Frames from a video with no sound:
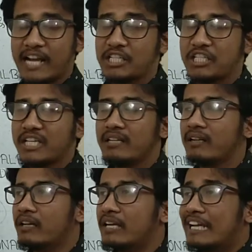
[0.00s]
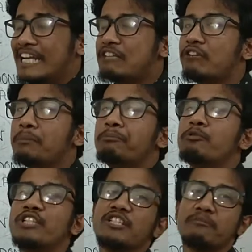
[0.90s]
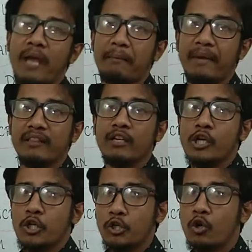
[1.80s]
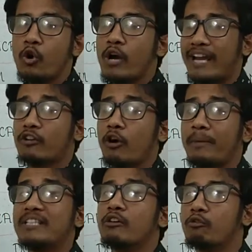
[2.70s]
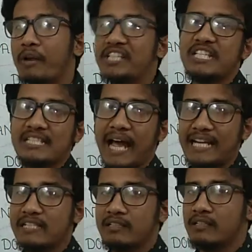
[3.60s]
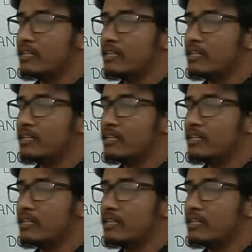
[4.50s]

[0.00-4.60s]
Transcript: and she literally pushes Macbeth to go and commit regicide,